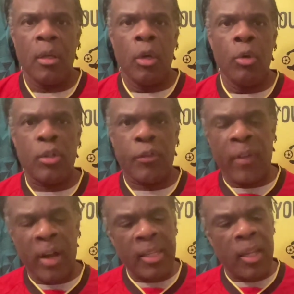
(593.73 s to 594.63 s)
who's
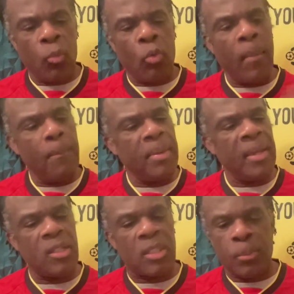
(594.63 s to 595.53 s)
finding one
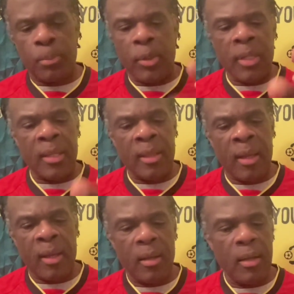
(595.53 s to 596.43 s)
piece, is putting it
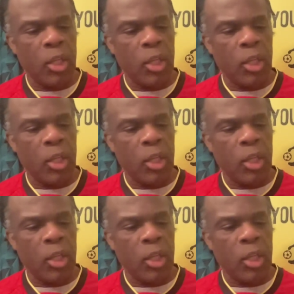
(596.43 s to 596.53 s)
there,